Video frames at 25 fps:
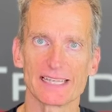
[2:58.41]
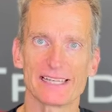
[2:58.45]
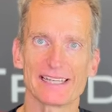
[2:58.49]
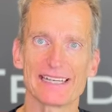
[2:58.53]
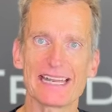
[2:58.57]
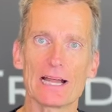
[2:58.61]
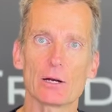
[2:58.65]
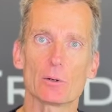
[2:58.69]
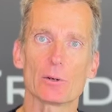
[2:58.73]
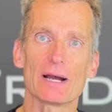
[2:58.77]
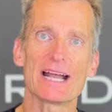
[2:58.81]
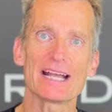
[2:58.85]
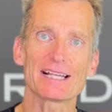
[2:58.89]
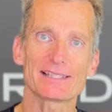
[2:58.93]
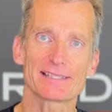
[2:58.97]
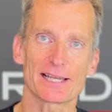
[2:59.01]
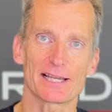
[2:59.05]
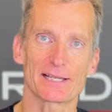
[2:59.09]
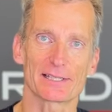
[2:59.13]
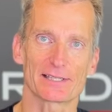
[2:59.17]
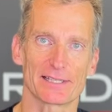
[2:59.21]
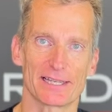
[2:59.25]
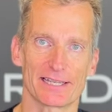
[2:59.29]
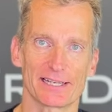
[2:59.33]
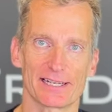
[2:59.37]
Now, as
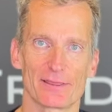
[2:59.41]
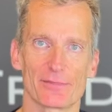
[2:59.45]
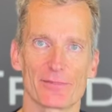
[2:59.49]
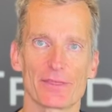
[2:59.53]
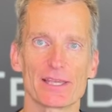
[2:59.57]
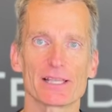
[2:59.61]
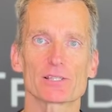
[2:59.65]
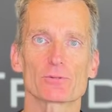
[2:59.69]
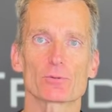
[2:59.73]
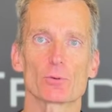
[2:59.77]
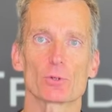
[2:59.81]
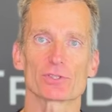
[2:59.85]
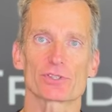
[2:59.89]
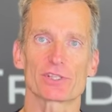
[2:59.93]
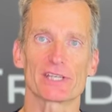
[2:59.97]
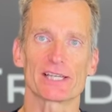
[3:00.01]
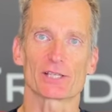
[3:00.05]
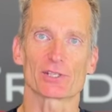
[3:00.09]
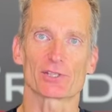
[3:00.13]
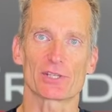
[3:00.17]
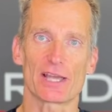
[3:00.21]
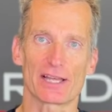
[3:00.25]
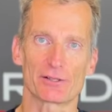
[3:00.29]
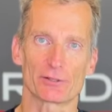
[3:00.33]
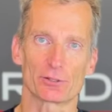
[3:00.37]
I said, this was
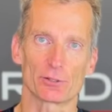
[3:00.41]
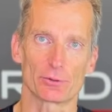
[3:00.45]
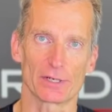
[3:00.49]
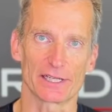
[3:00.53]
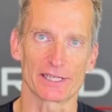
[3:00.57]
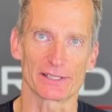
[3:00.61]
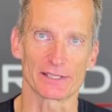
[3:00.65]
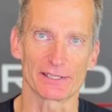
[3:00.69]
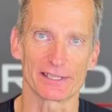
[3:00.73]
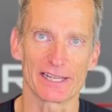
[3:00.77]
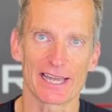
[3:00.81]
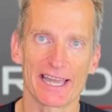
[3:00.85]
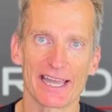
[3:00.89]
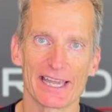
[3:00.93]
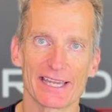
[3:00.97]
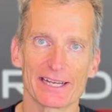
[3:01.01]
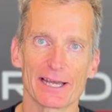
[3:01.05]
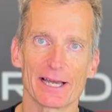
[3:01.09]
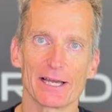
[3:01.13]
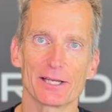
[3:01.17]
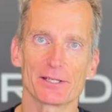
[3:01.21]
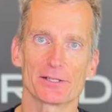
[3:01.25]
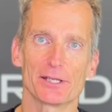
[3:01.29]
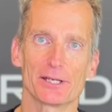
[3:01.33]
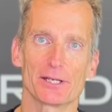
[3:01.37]
exaggerated
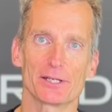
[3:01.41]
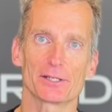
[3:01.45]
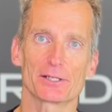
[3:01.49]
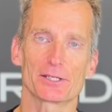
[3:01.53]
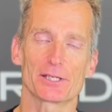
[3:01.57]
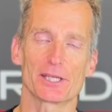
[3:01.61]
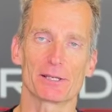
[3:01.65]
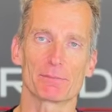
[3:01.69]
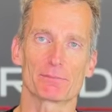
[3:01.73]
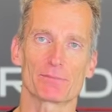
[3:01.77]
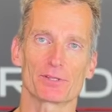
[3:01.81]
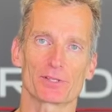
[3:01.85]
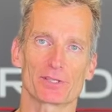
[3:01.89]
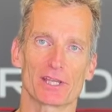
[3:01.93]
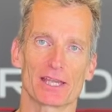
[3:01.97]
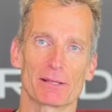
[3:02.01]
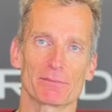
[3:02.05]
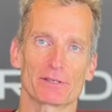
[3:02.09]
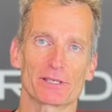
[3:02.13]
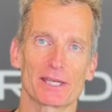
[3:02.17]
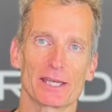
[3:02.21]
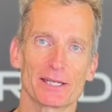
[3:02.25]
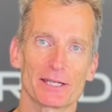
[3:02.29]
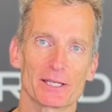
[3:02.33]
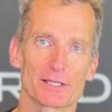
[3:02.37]
and I didn't keep the
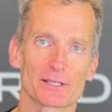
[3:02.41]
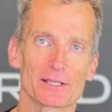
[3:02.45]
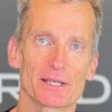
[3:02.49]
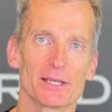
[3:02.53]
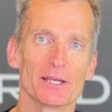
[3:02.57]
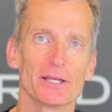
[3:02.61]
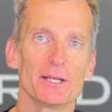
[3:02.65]
same cadence.